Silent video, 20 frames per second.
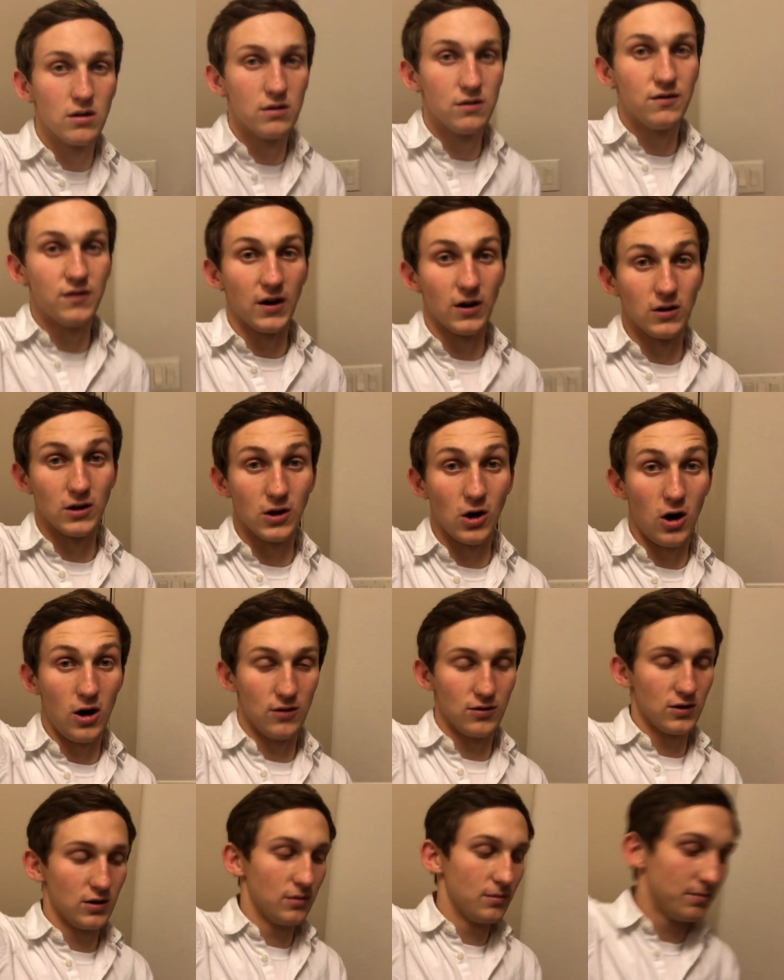fairly
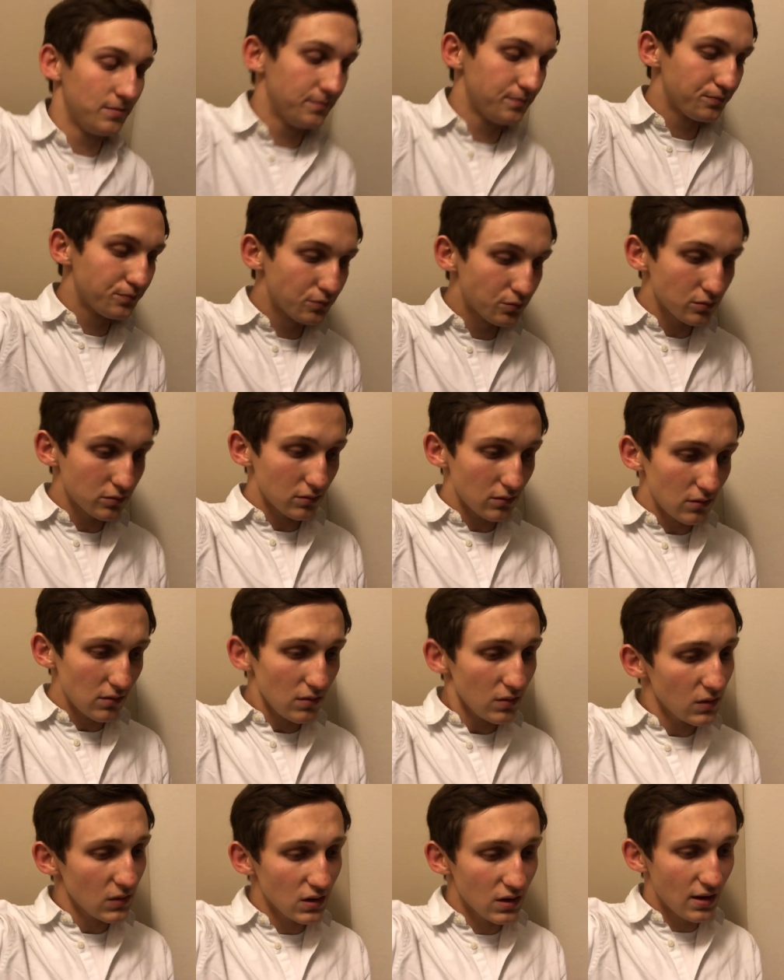often
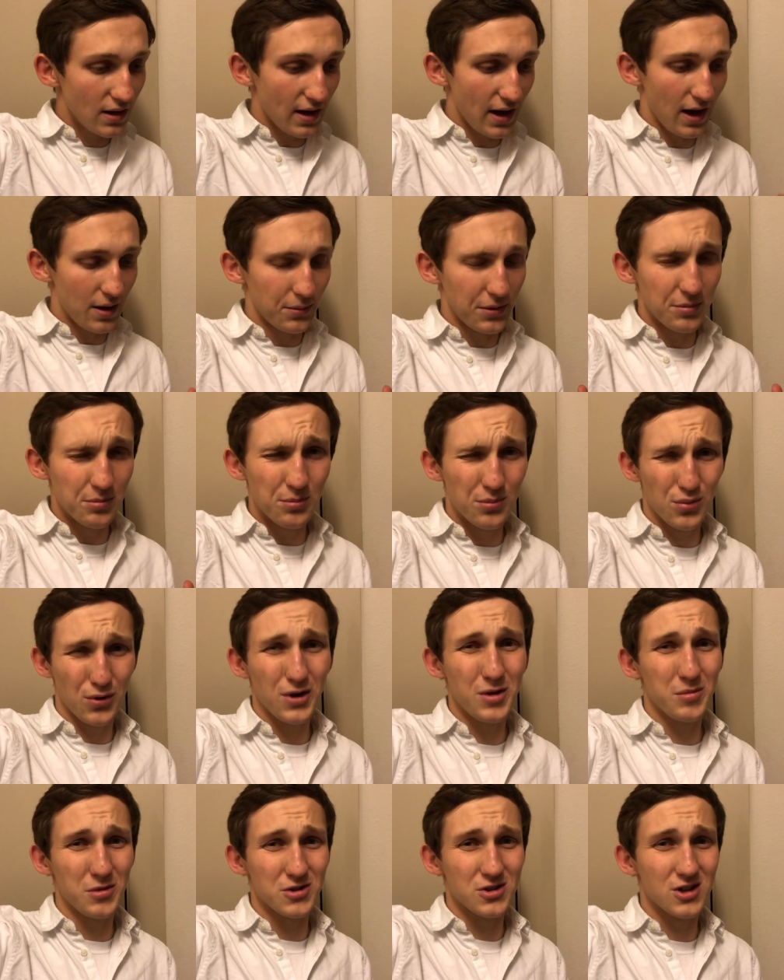and we
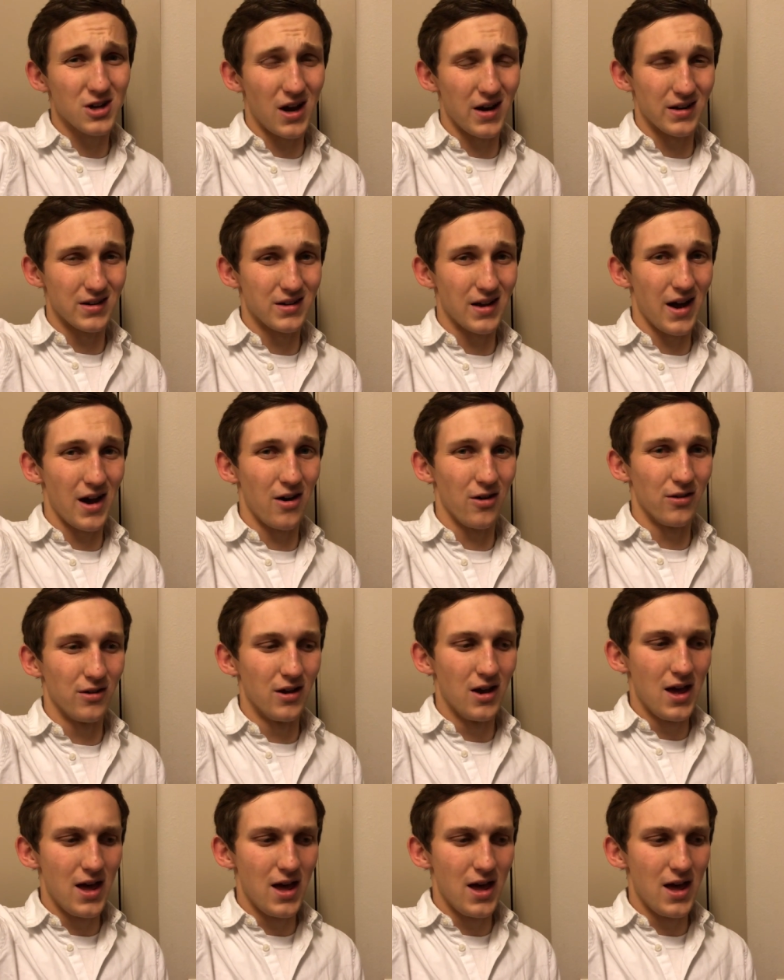pretty much got it down.